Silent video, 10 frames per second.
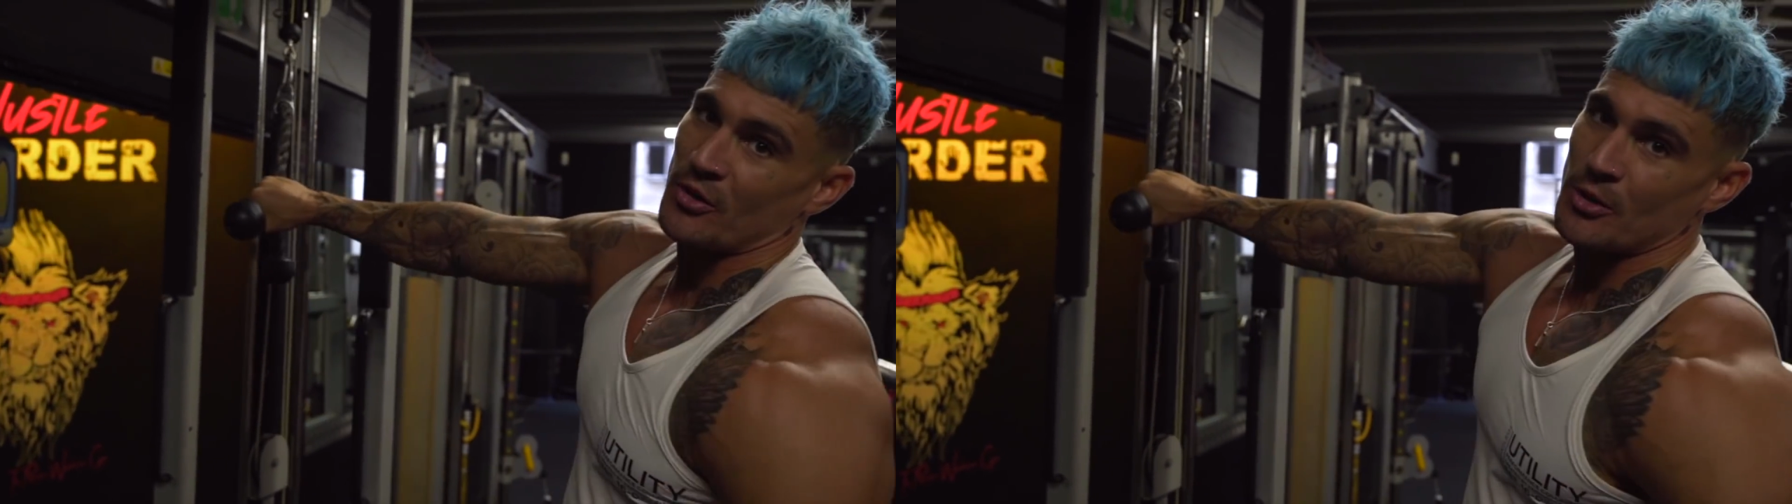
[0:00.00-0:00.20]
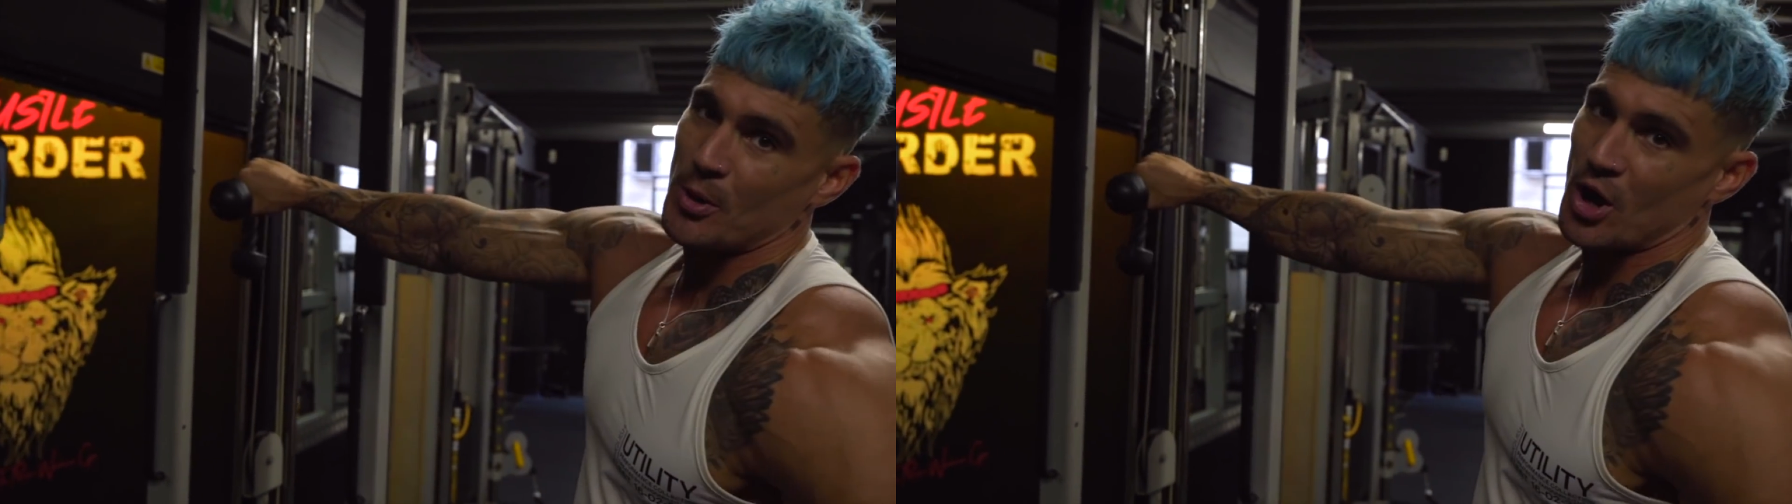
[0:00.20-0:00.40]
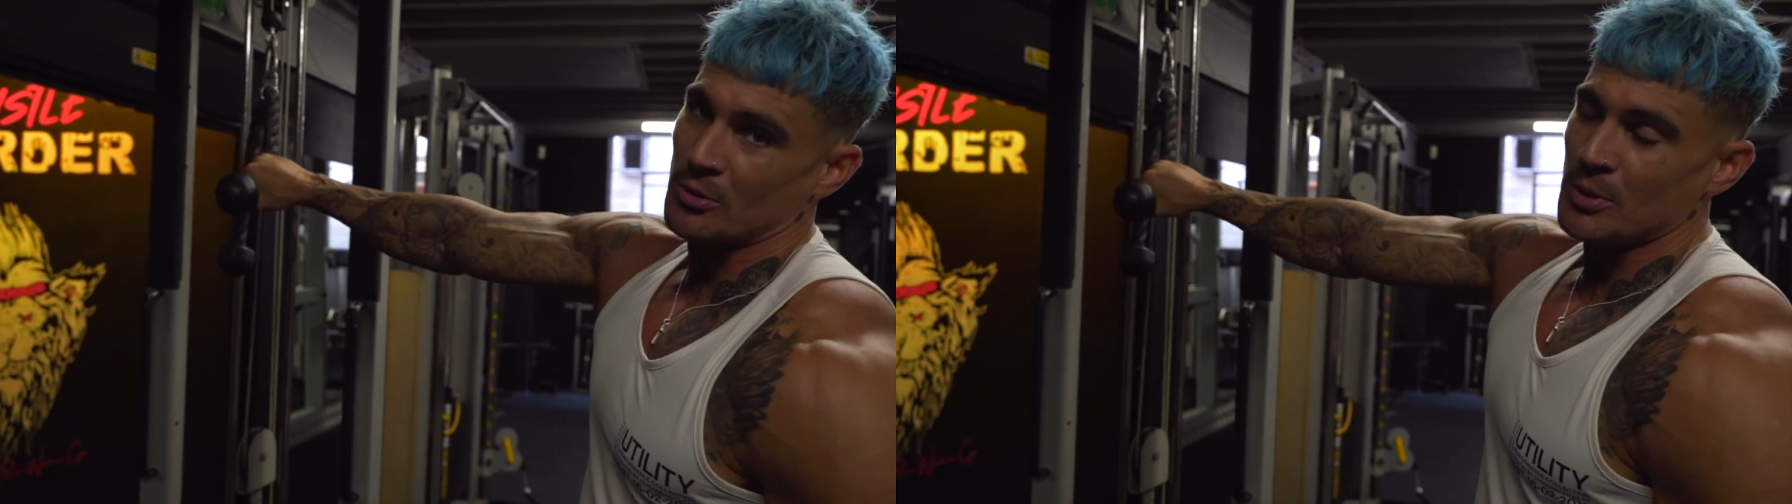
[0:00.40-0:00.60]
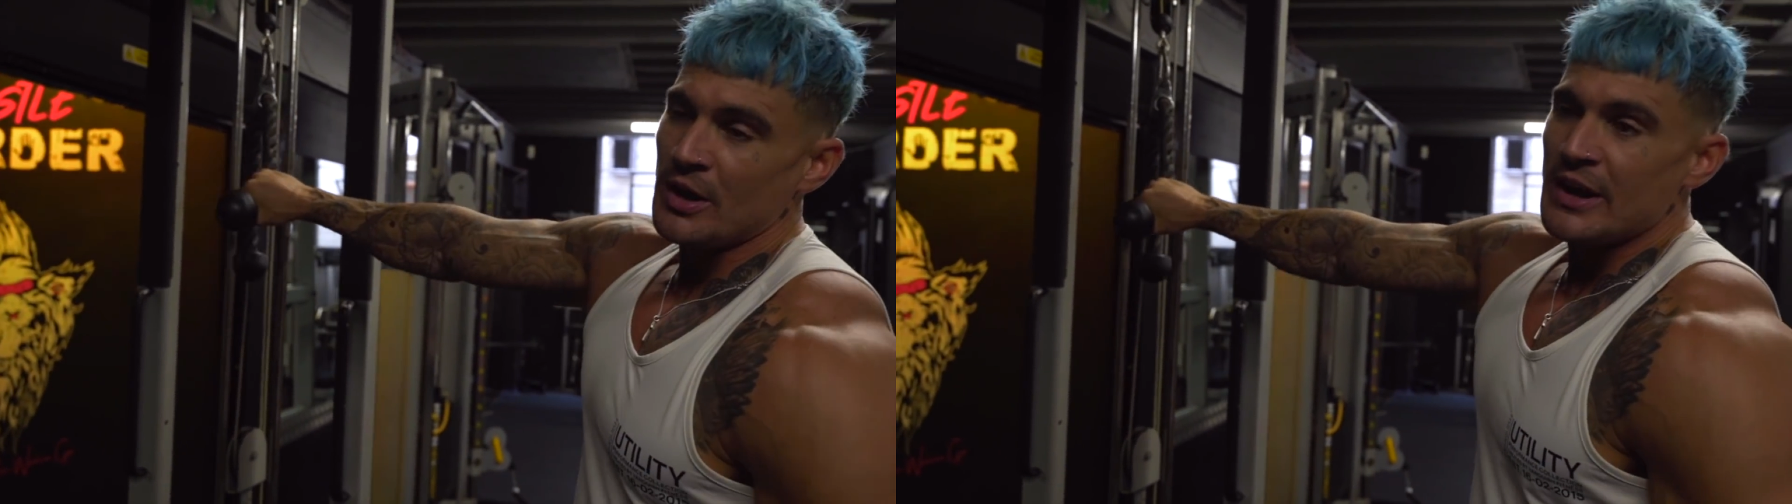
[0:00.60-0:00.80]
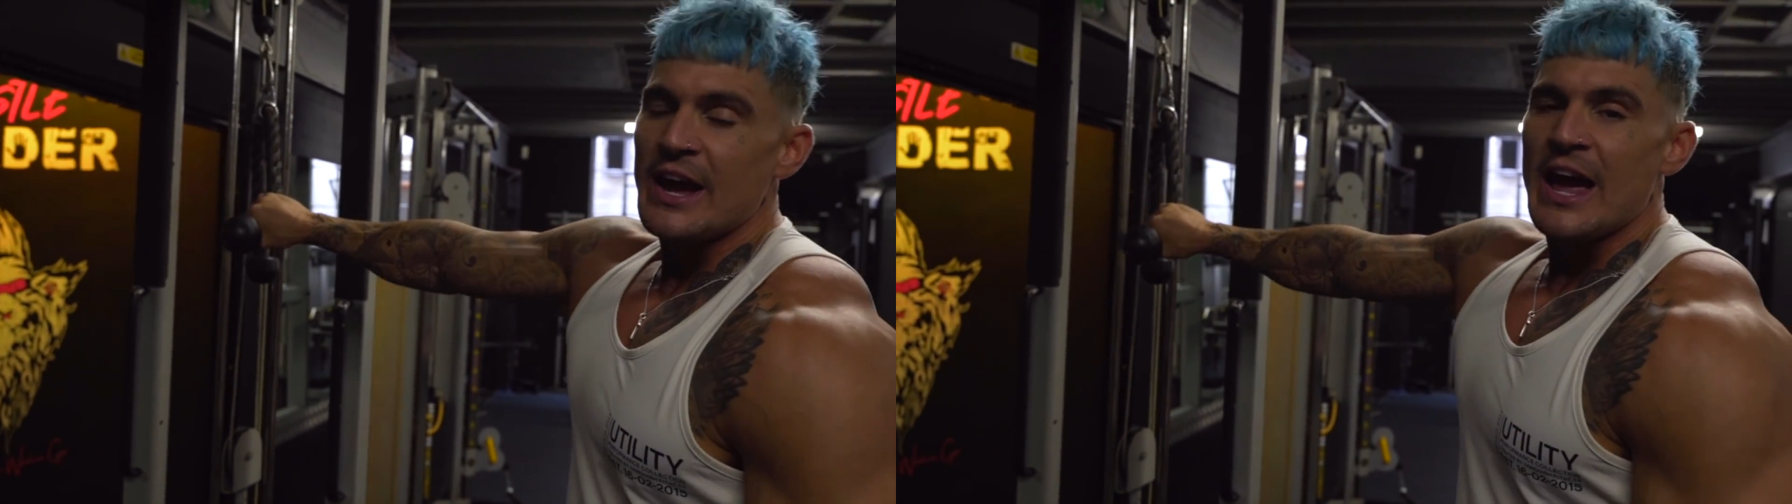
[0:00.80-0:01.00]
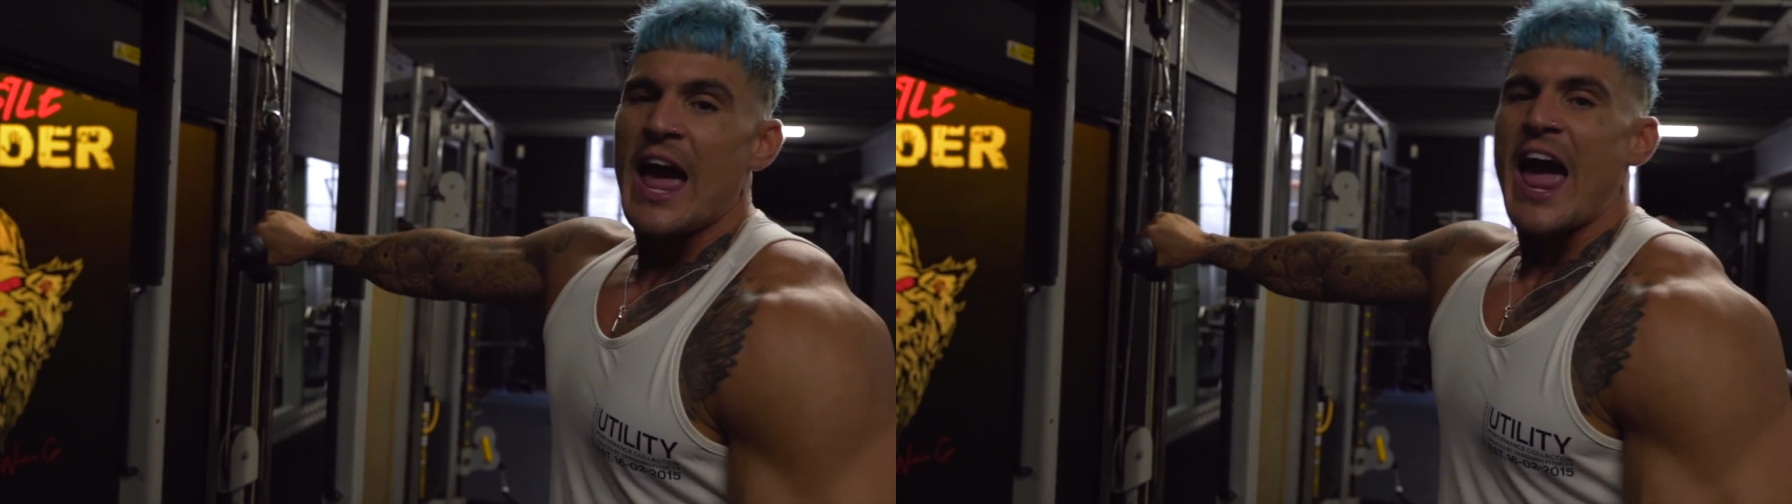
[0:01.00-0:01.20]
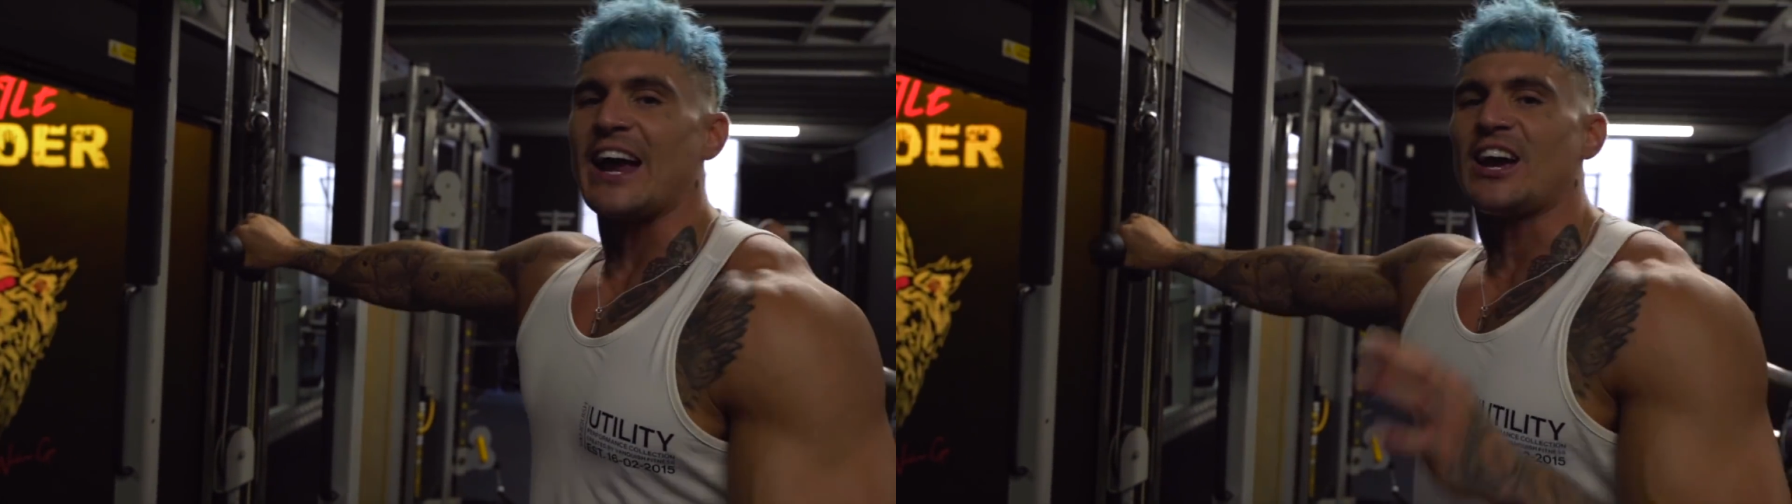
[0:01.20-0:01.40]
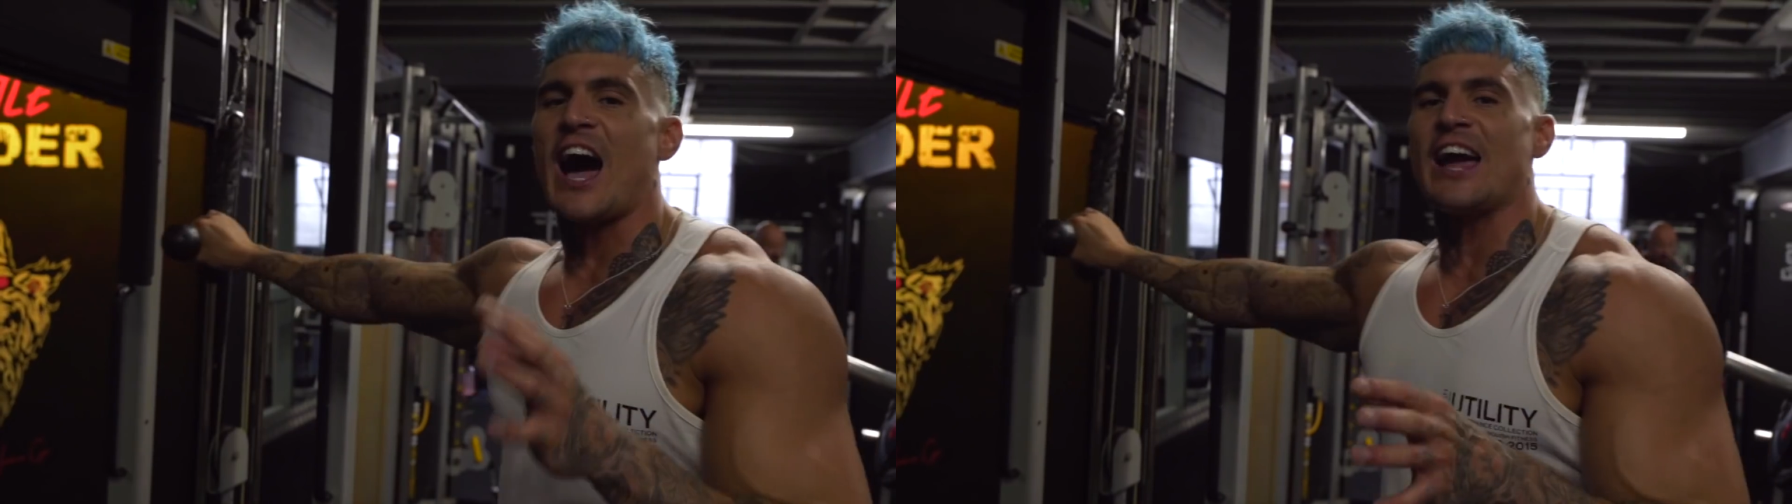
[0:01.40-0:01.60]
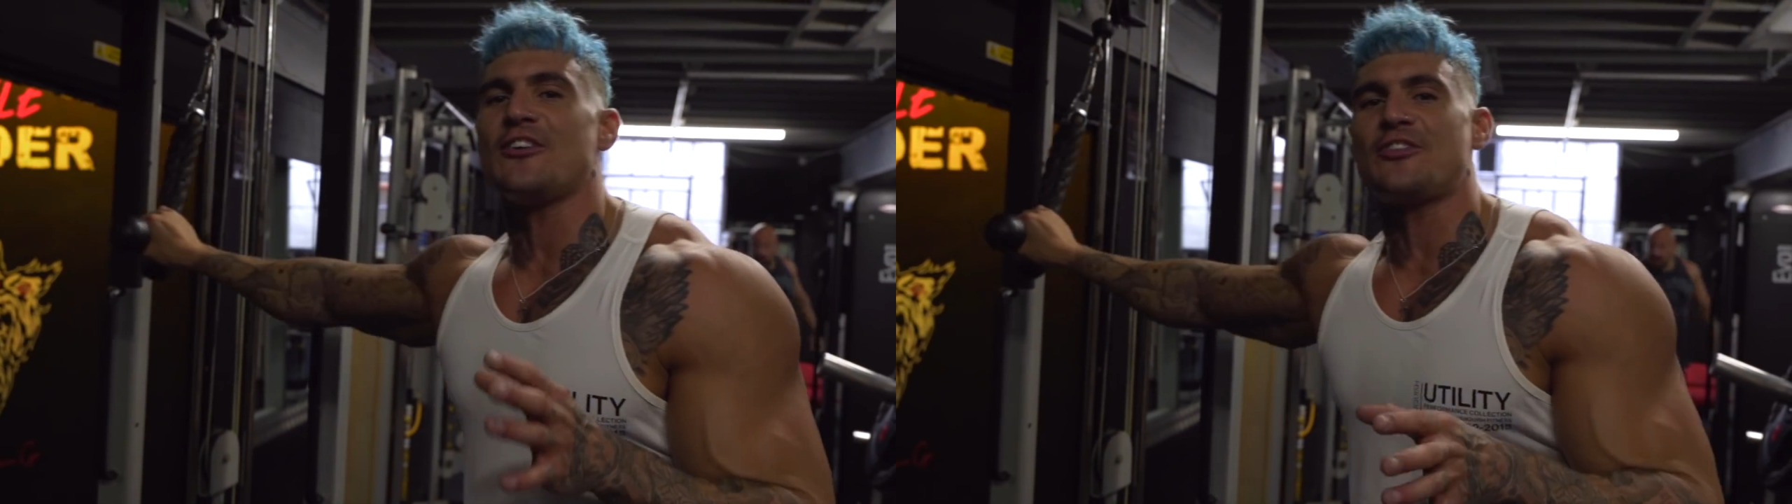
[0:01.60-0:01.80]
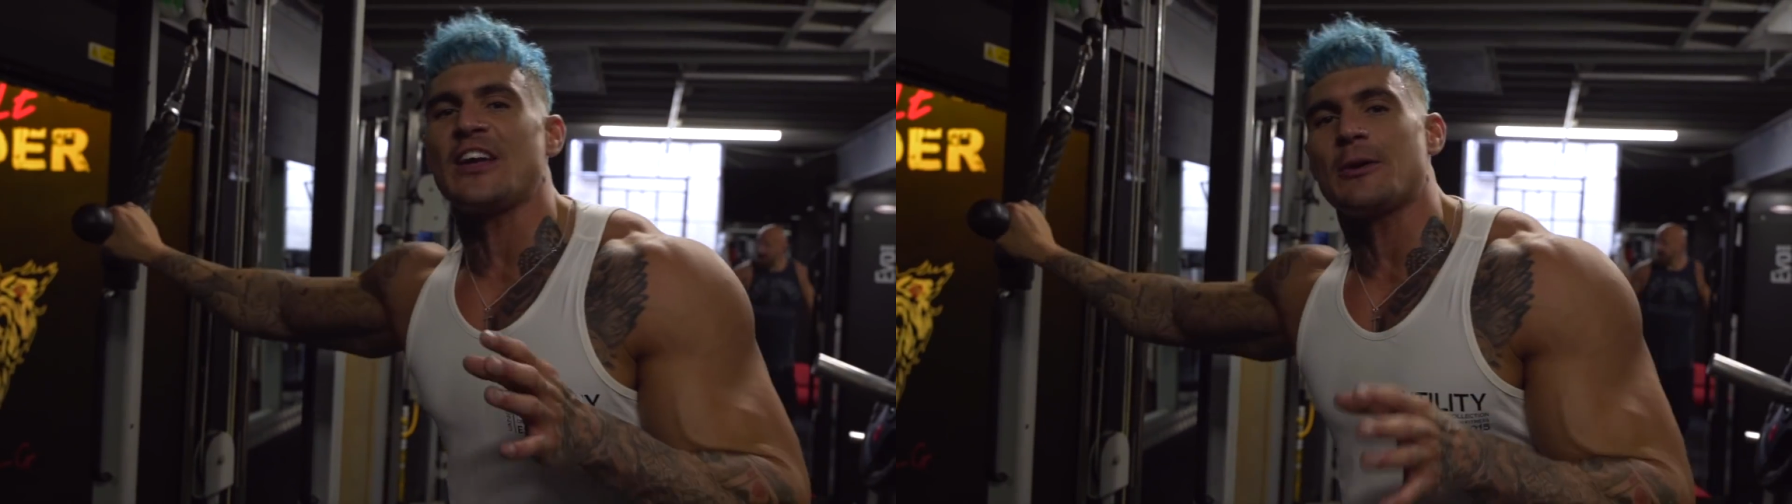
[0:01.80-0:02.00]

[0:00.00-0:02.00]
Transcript: on the bottom, and kind of think